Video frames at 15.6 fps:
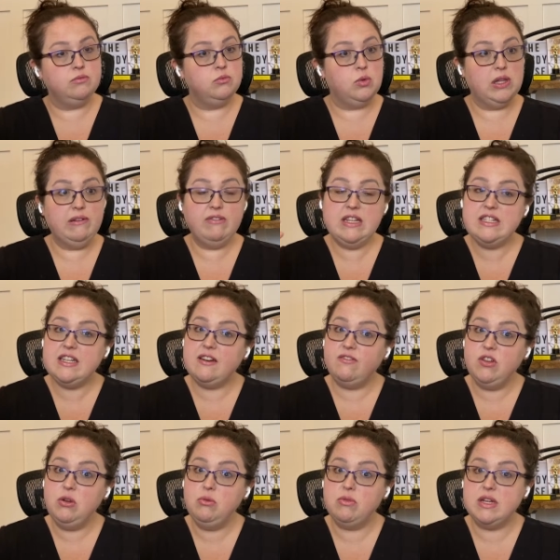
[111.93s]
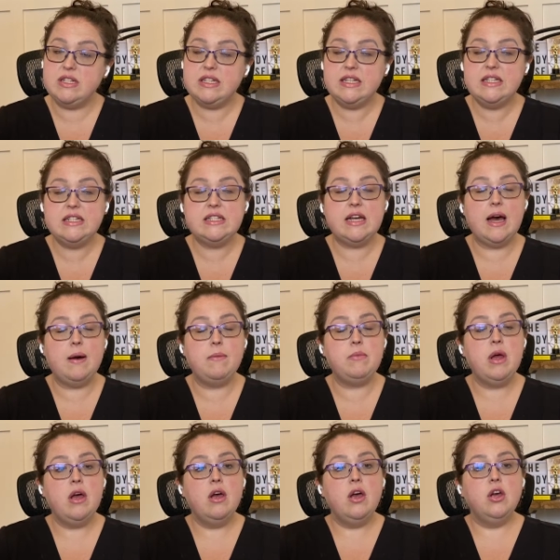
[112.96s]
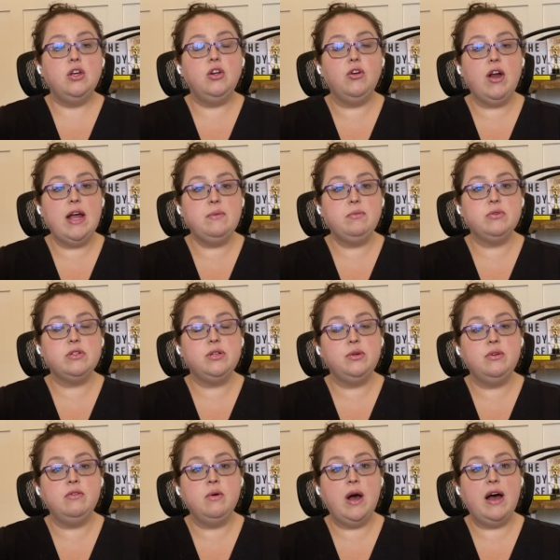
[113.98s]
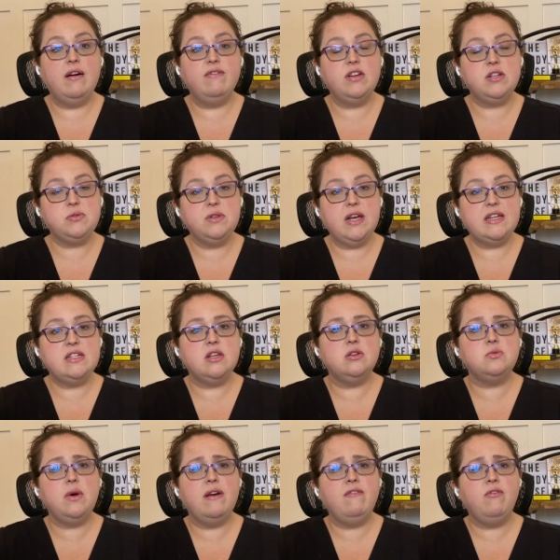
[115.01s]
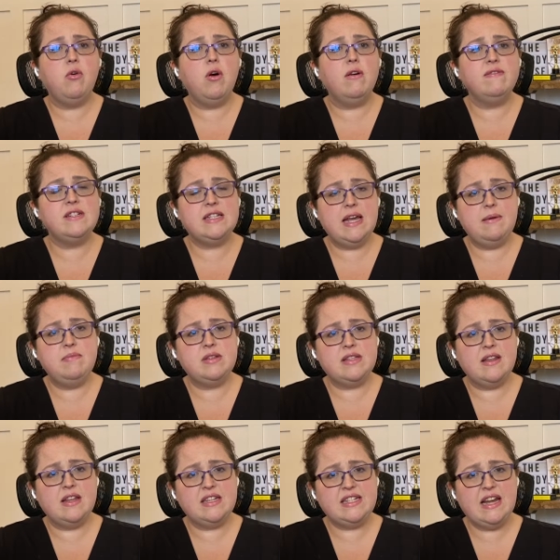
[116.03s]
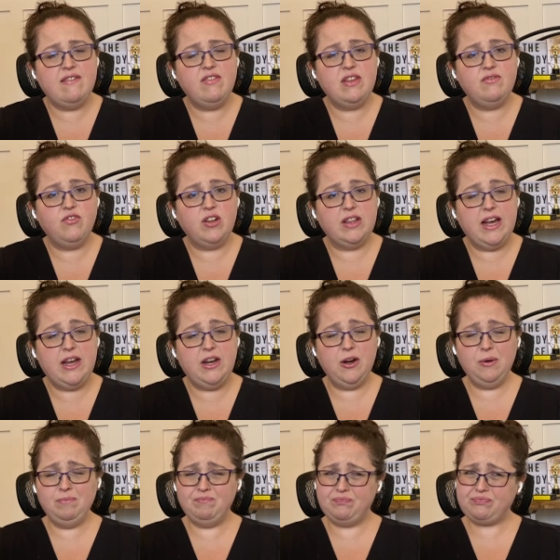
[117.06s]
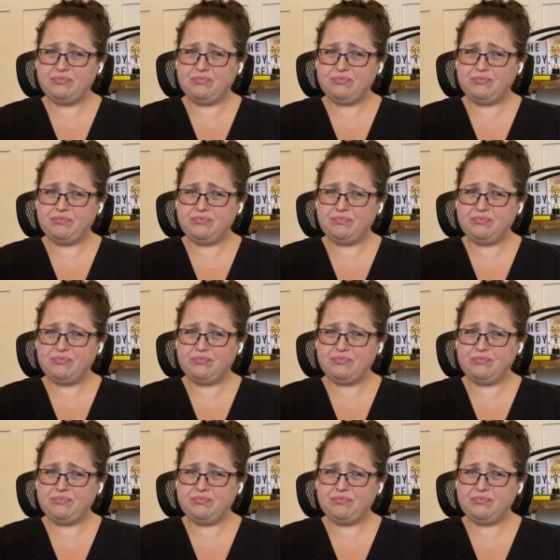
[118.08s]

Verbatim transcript: Well, I've listed a few reasons. Um, you're able to uh, visualize those waveforms, save, save them for later.